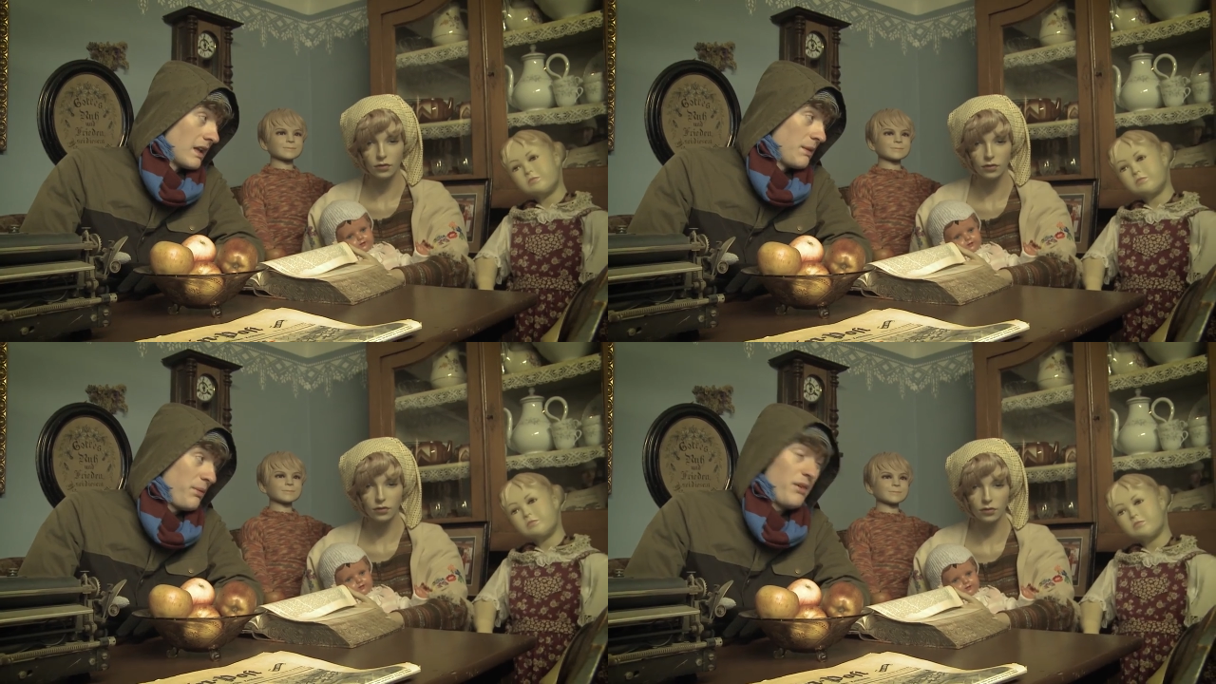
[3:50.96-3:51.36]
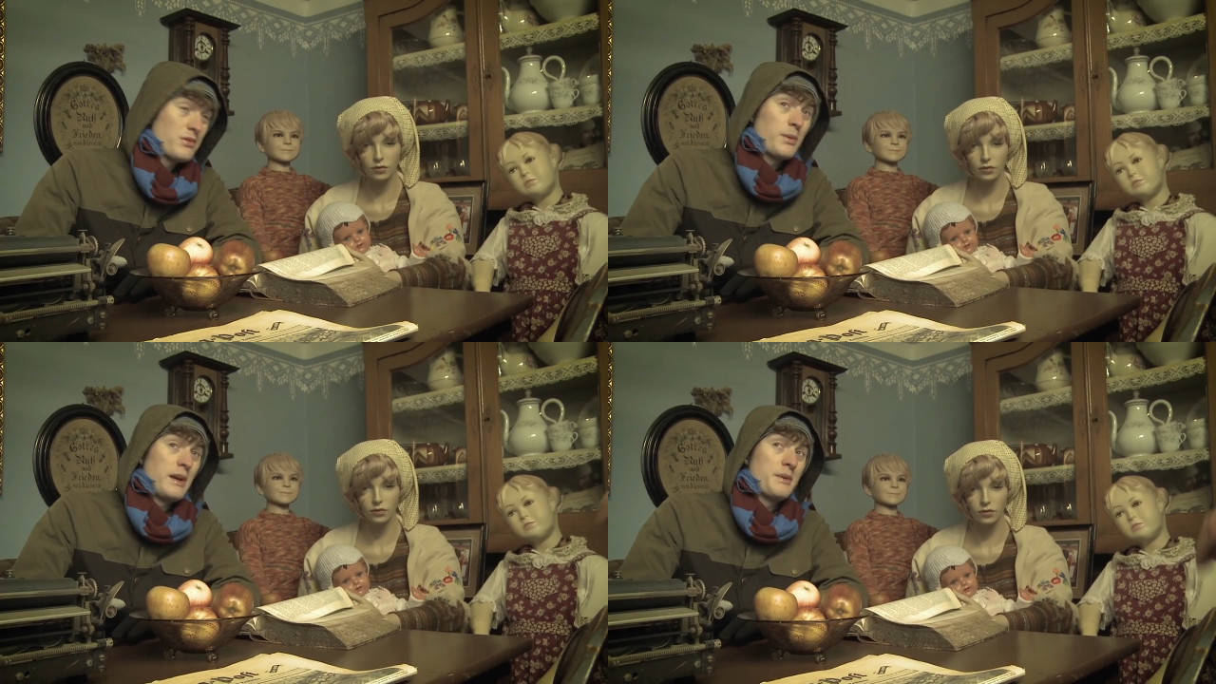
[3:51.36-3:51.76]
Speaker 1: It feels
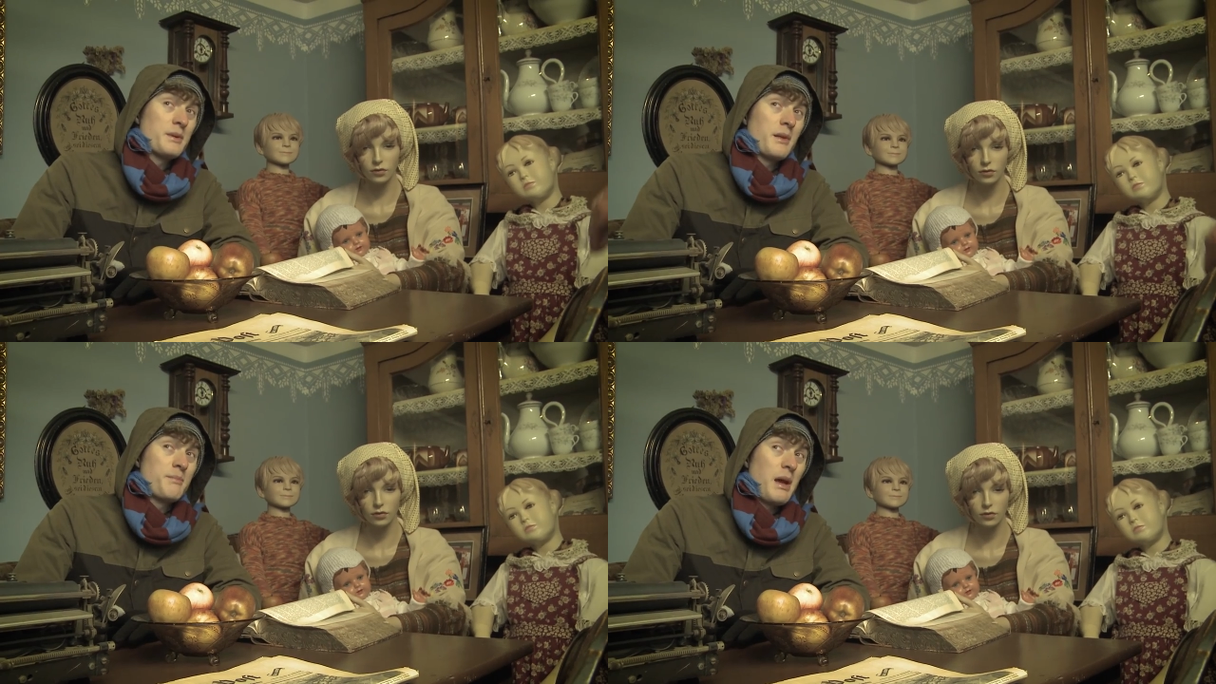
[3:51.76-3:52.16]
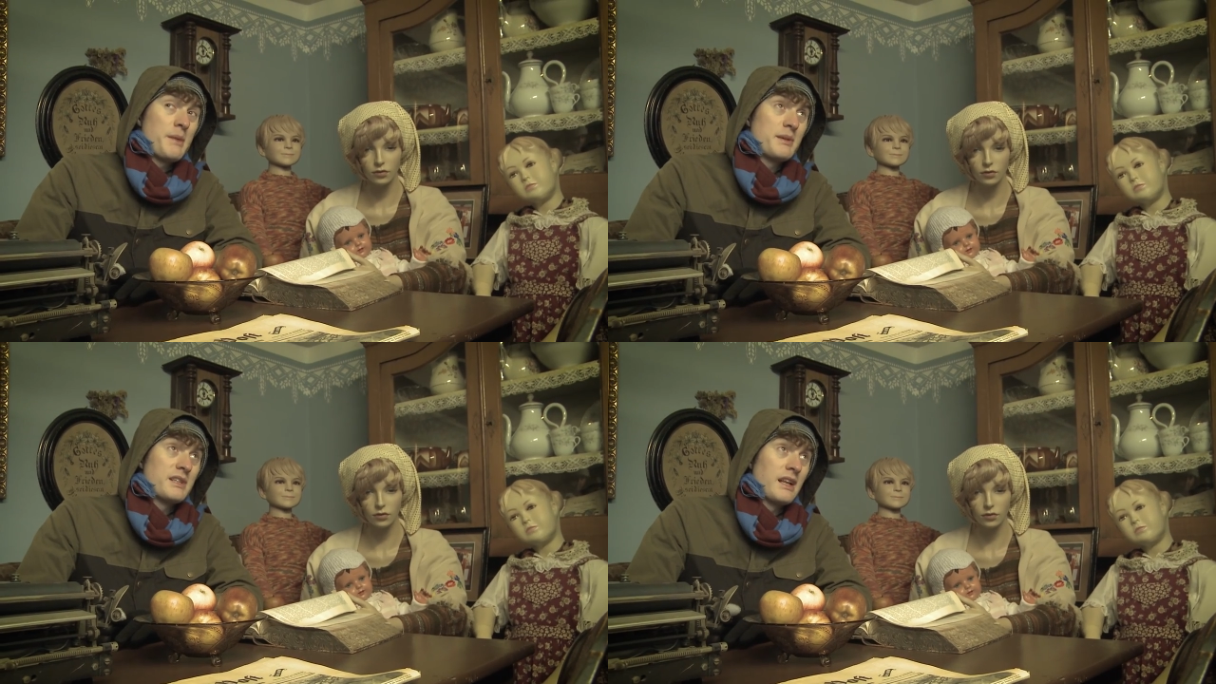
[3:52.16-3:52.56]
weird when her
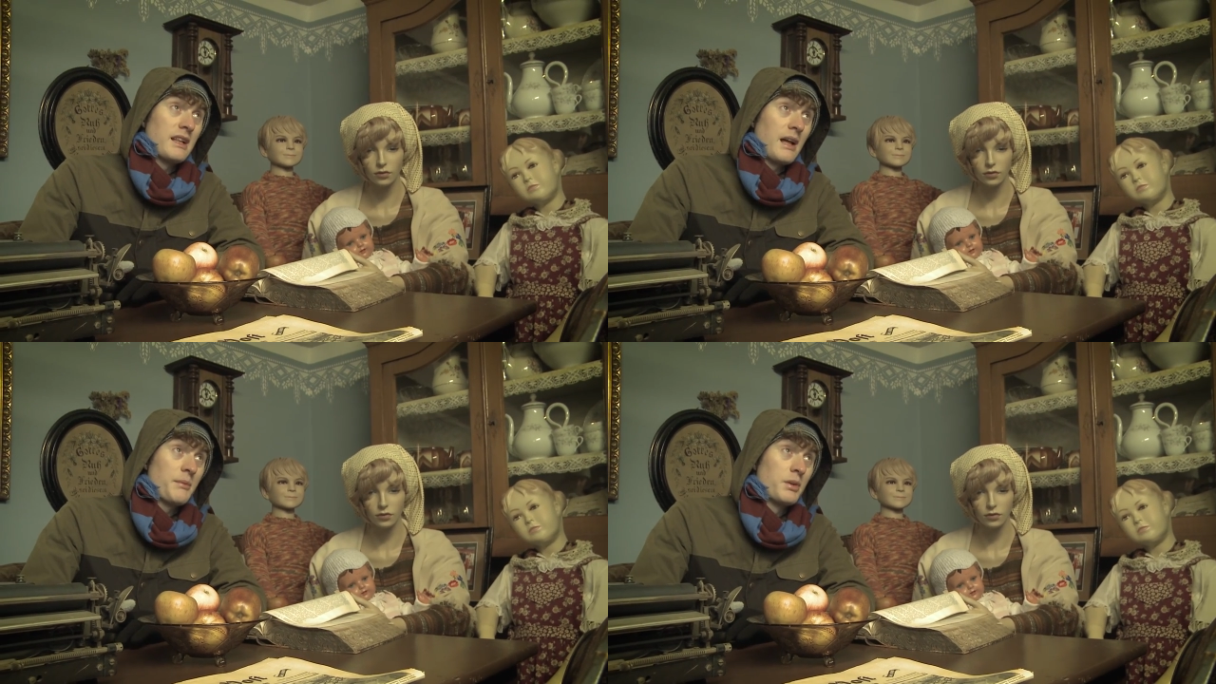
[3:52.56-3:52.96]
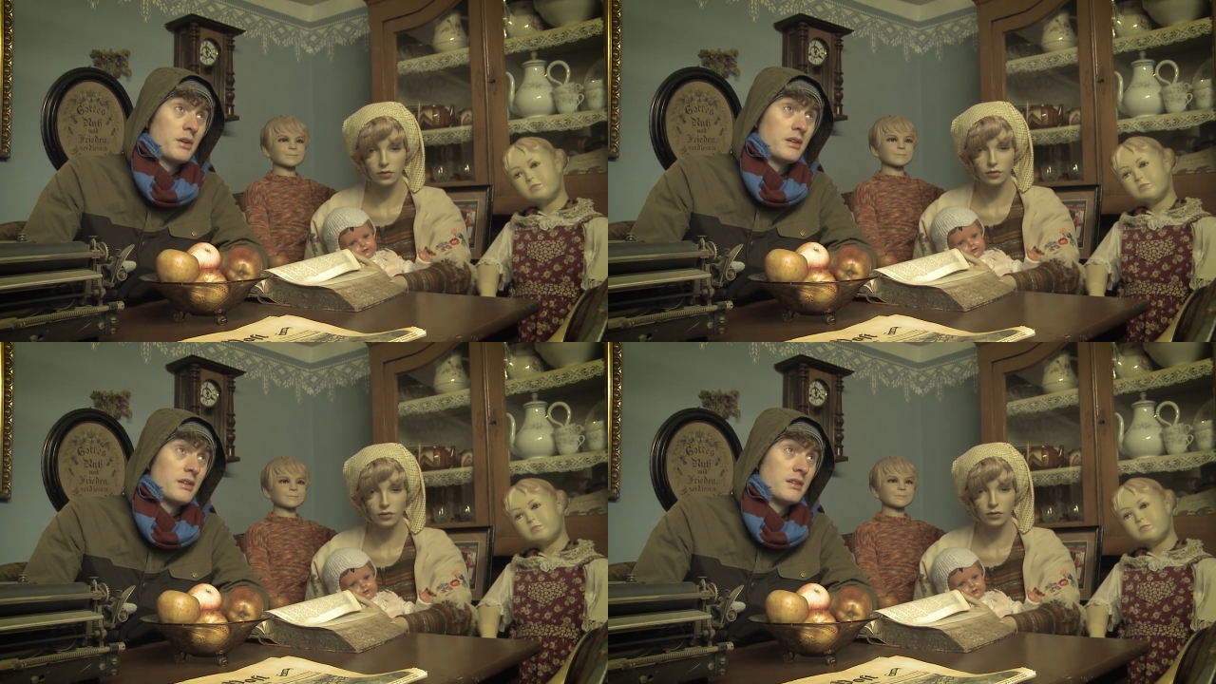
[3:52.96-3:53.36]
baby's in her lap,
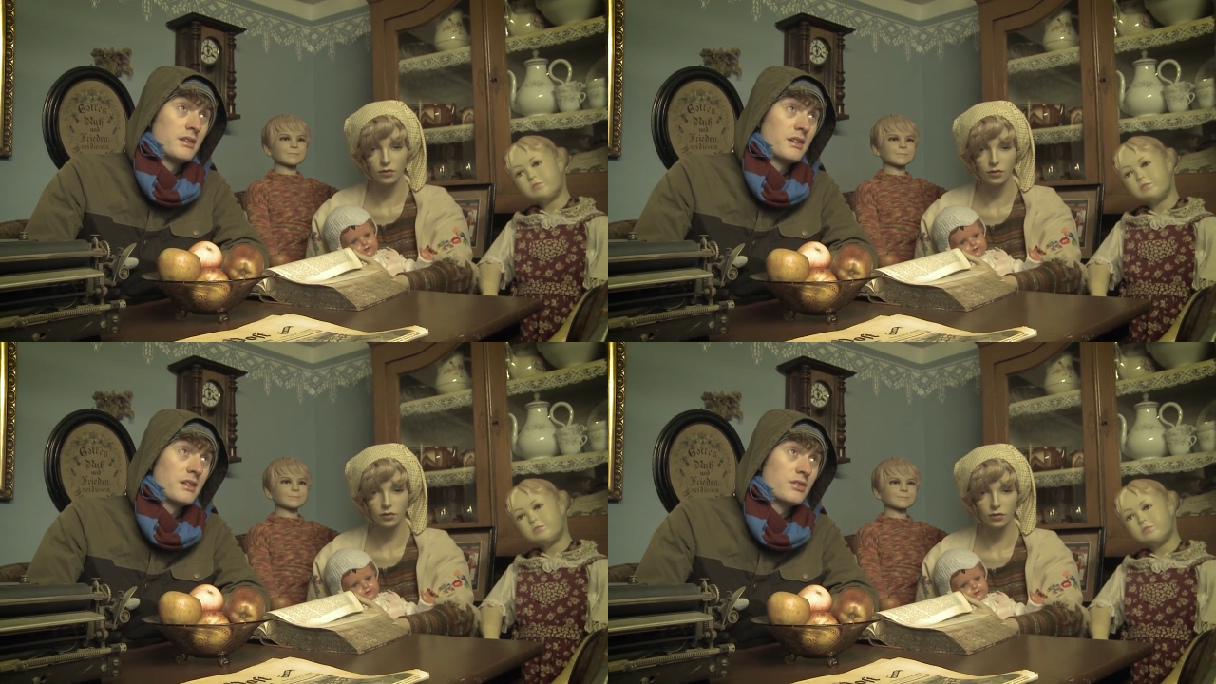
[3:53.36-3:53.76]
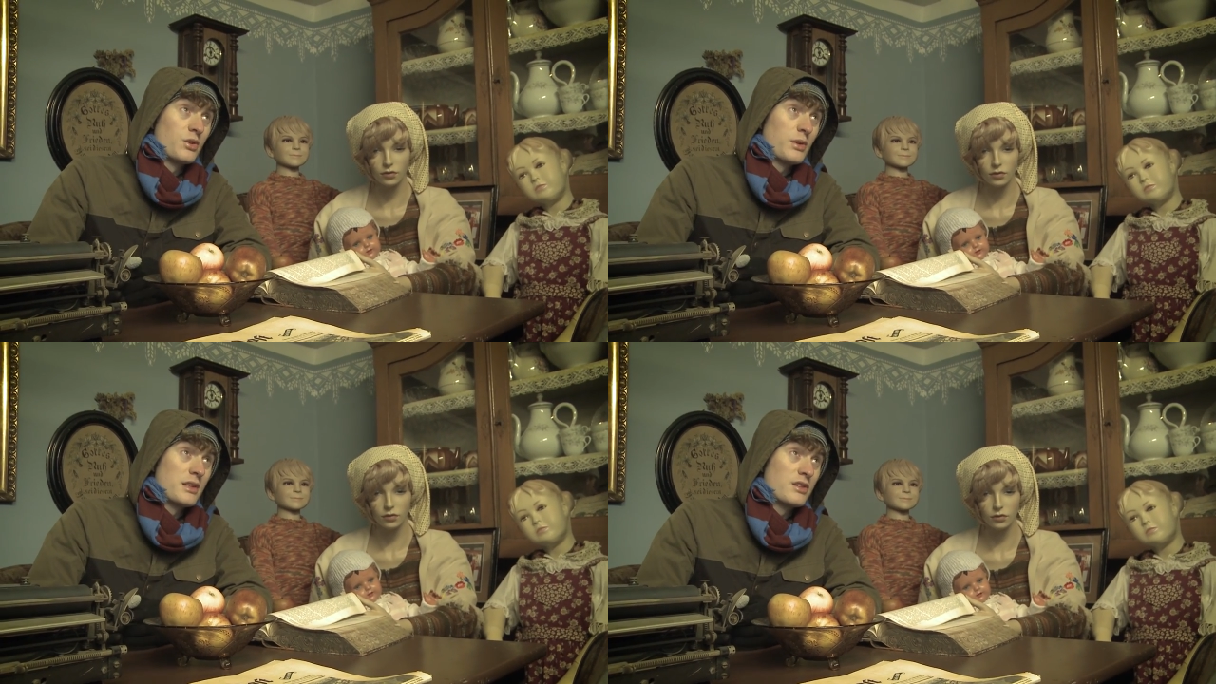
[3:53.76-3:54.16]

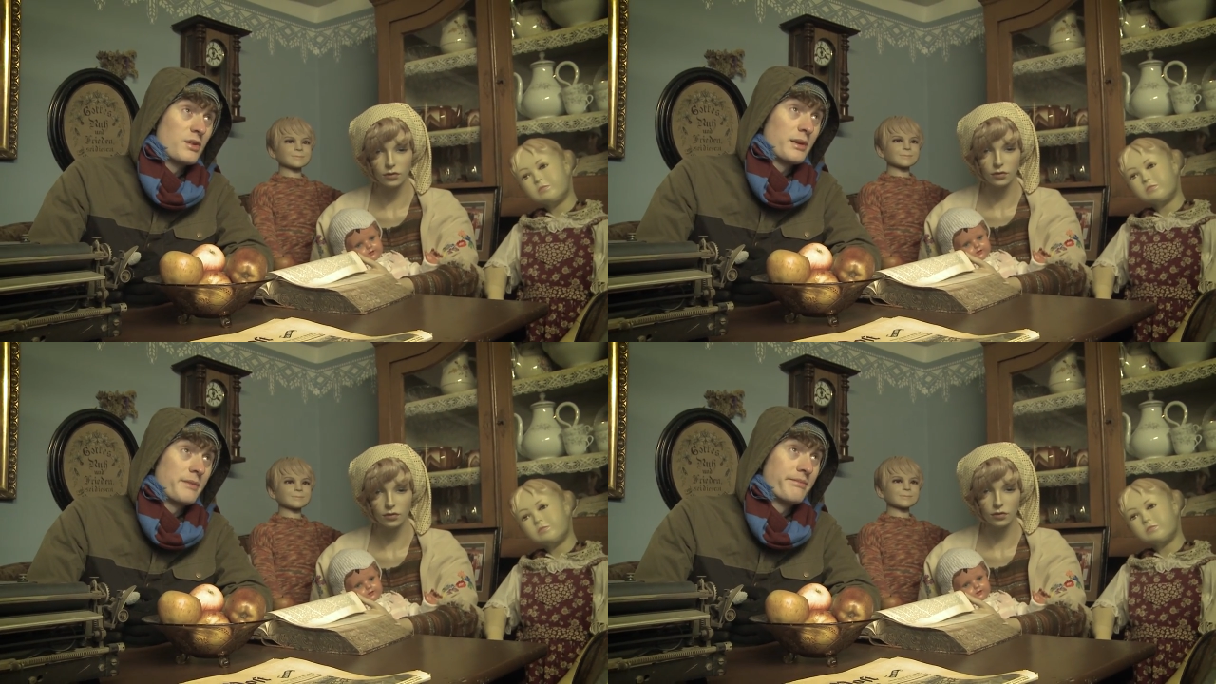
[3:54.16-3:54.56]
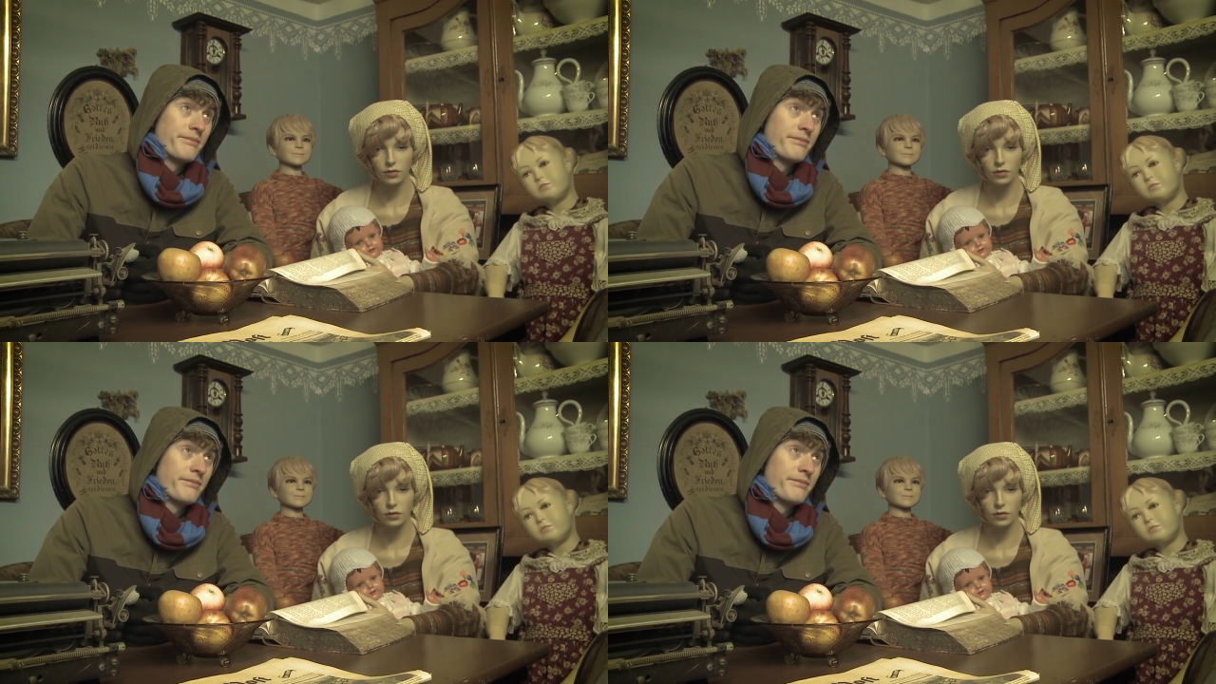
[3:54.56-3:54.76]
talking to her.